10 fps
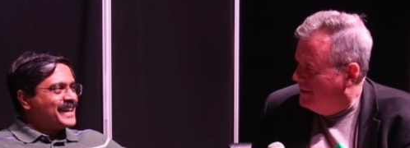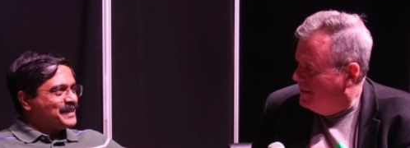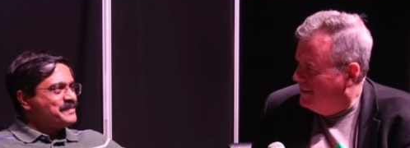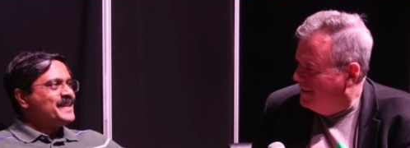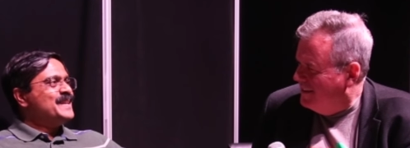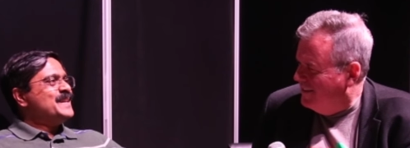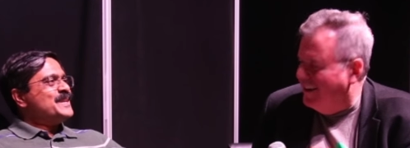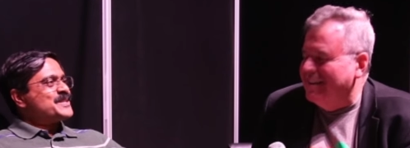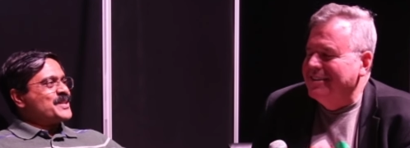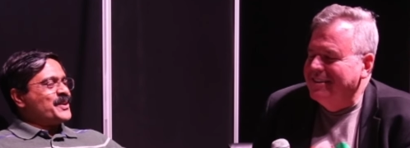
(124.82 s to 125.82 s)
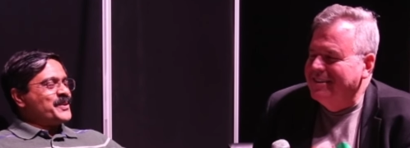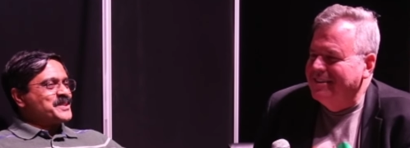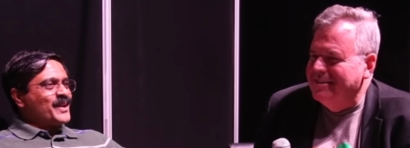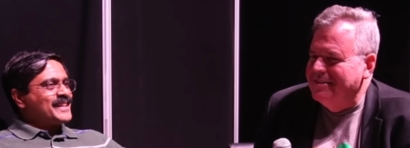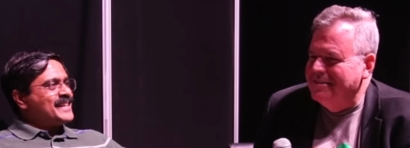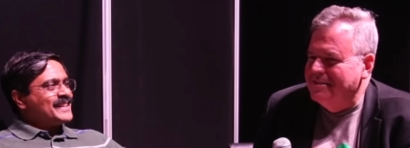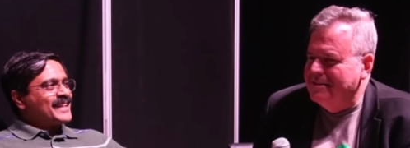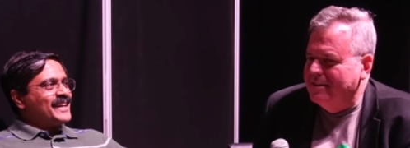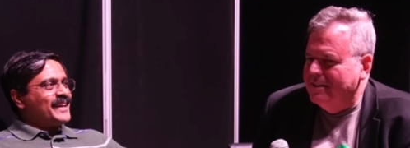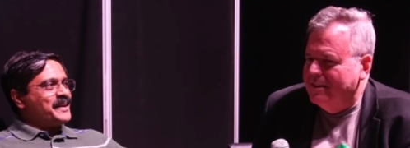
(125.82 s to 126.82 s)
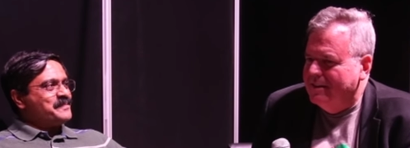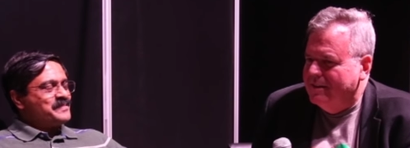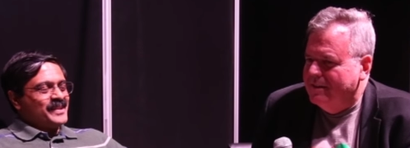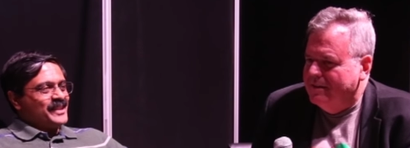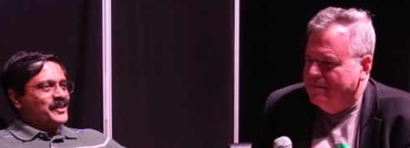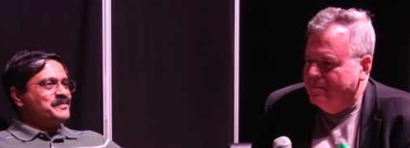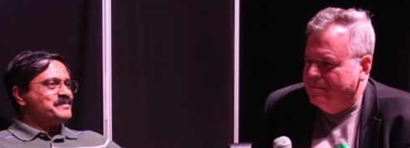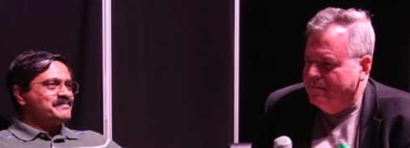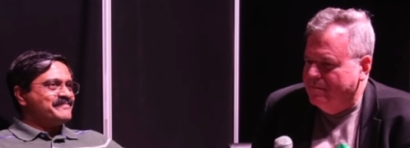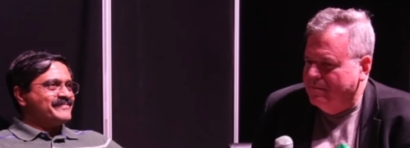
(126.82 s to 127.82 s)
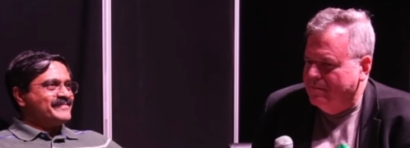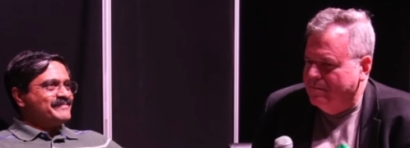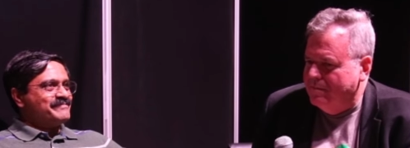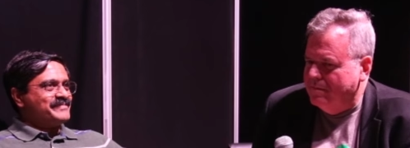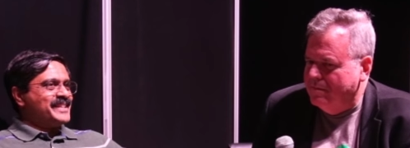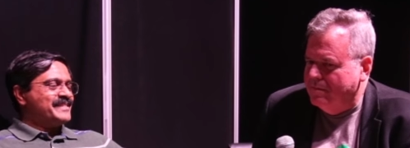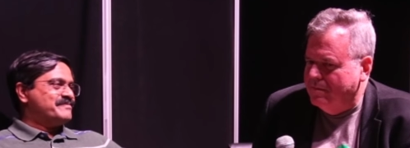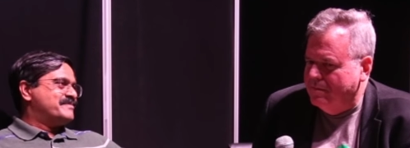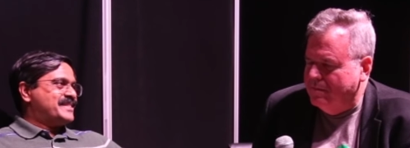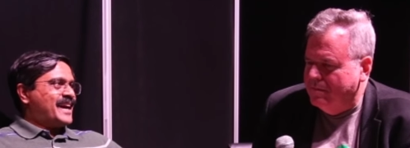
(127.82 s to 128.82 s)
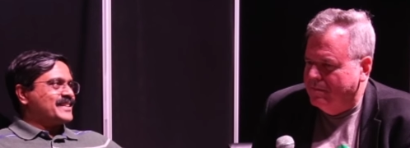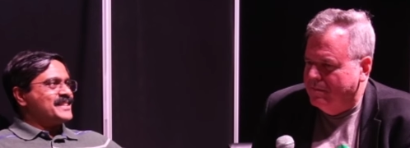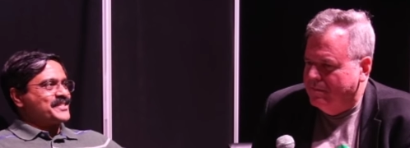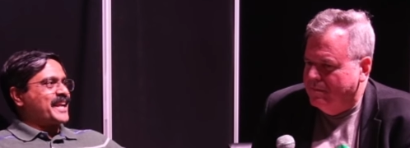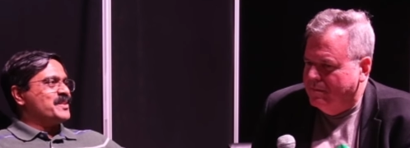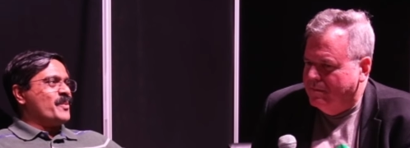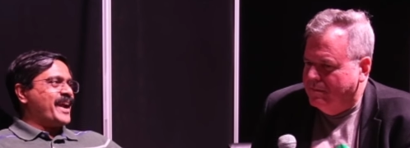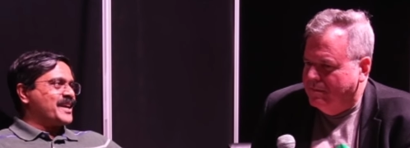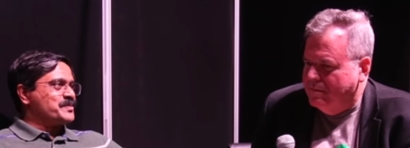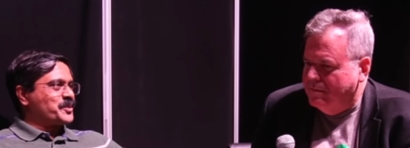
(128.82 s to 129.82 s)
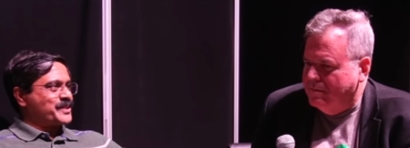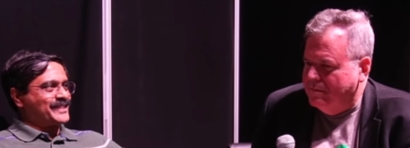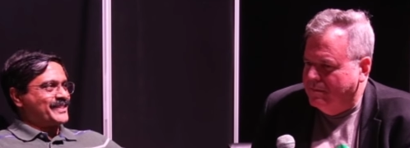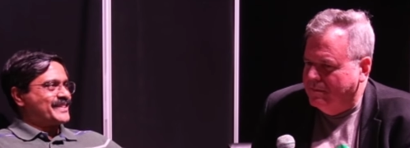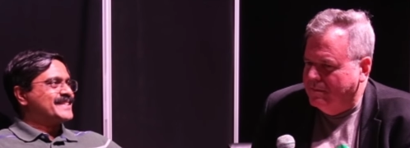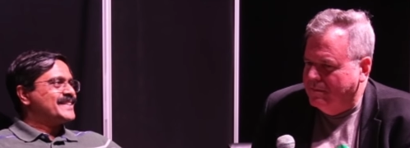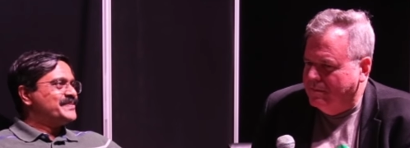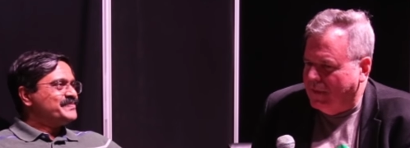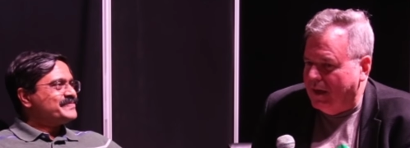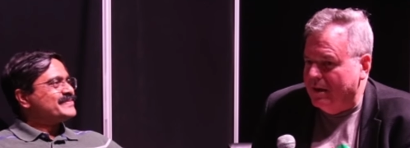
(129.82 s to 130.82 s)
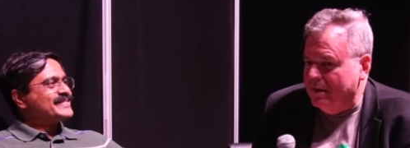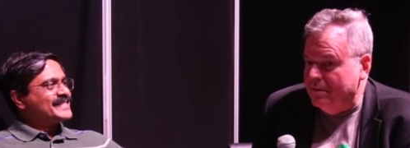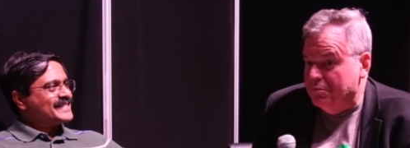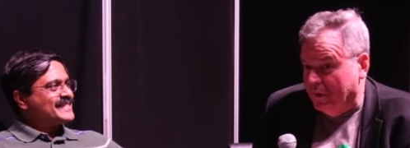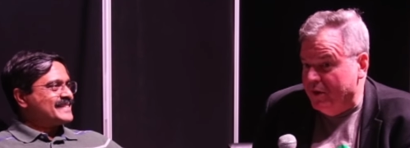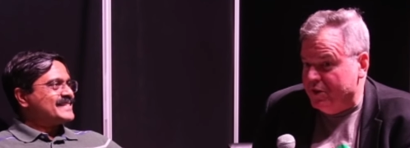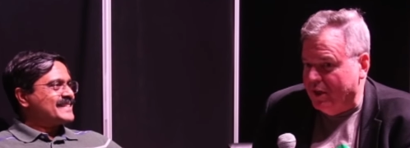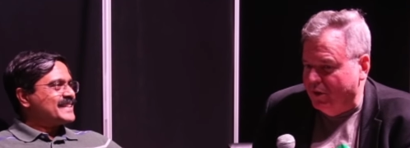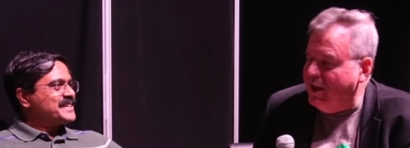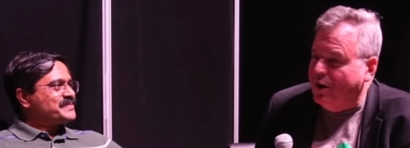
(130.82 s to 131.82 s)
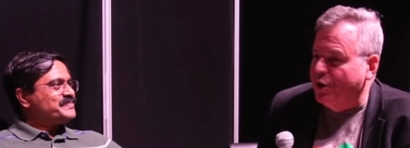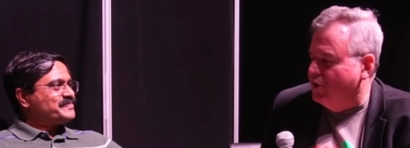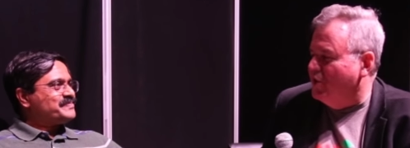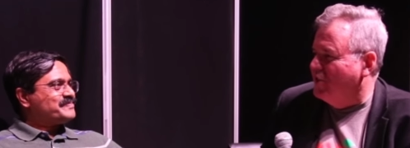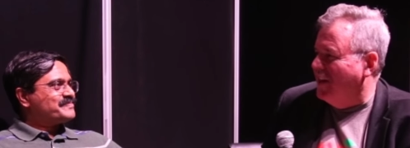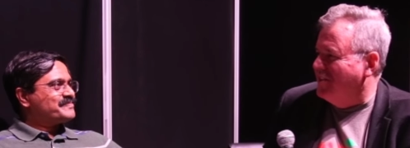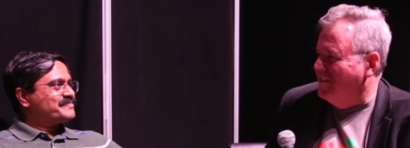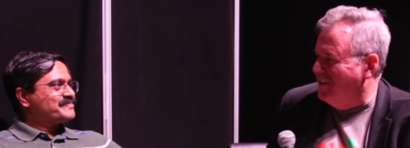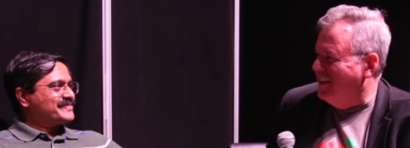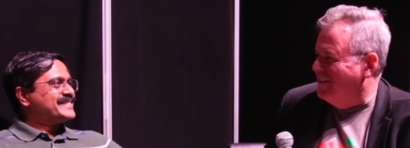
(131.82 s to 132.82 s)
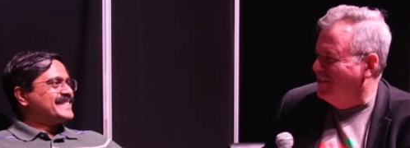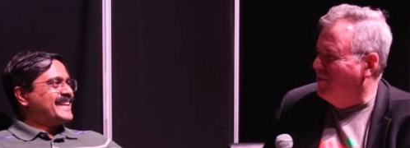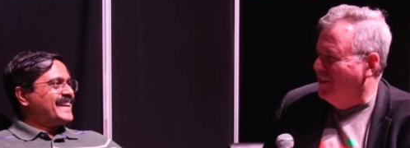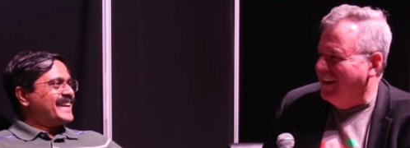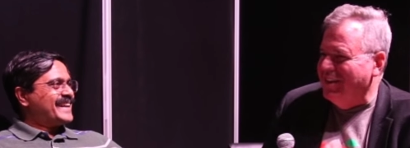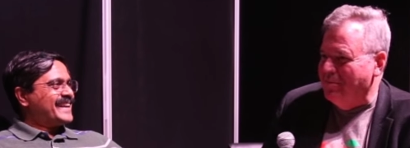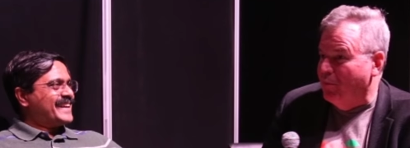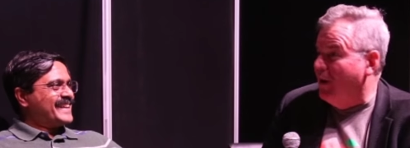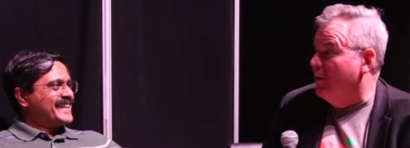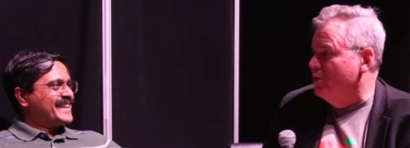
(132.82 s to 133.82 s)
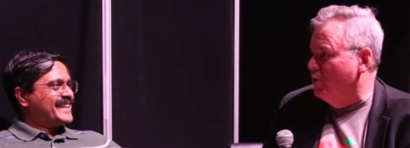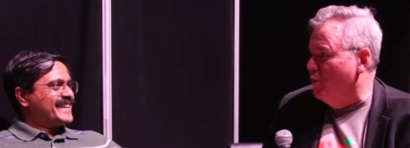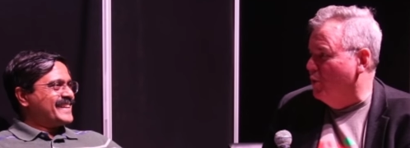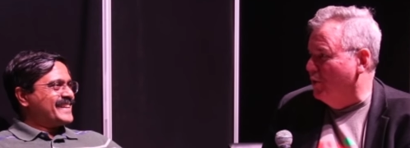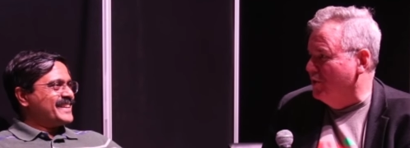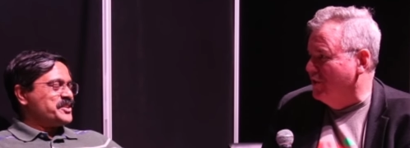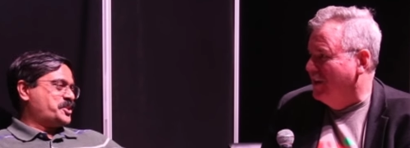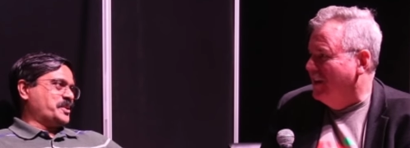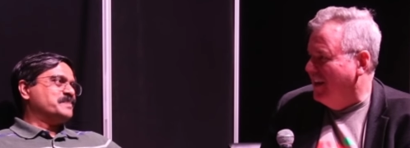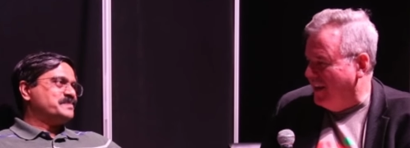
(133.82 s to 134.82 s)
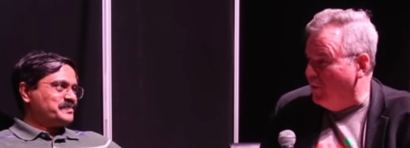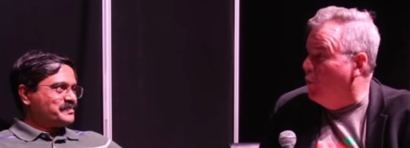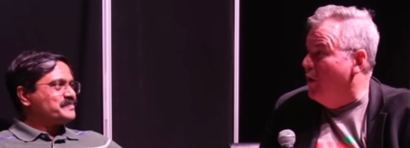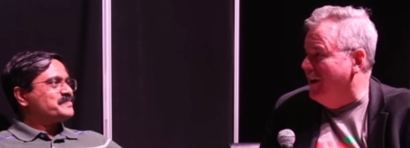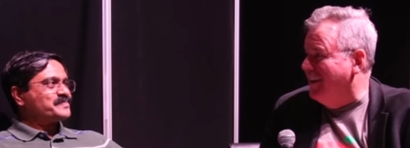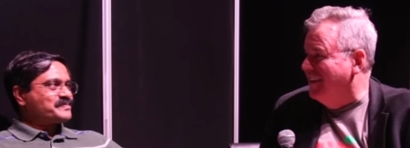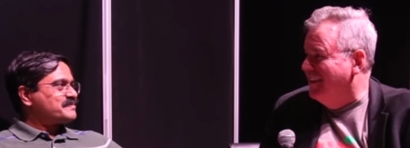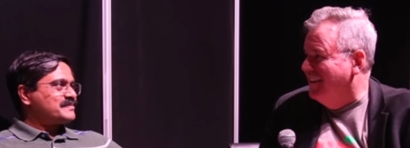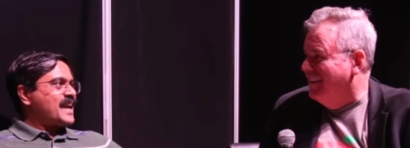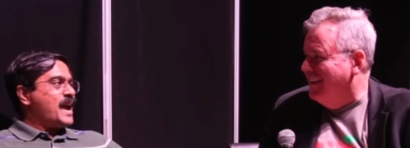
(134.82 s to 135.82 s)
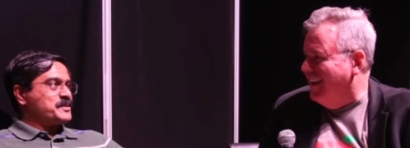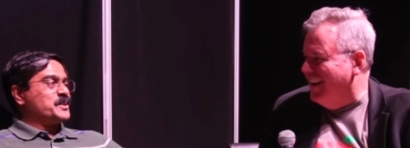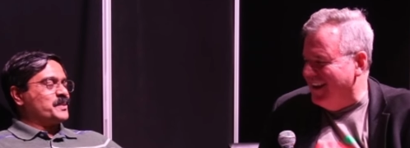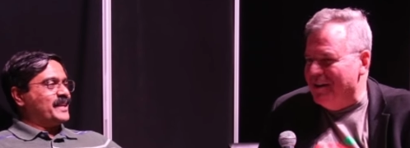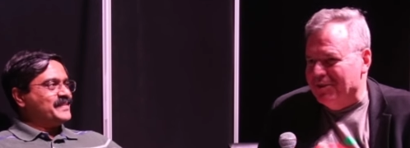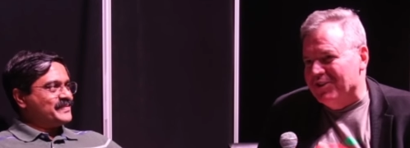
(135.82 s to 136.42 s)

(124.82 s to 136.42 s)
Speaker 1: it up. Right. So, so I think uh, you know, I think the second way has more success
Speaker 2: uh, in, this case, you can't argue the success. It, it certainly in the browser wars, sure, it
Speaker 1: won. Absolutely. And now it's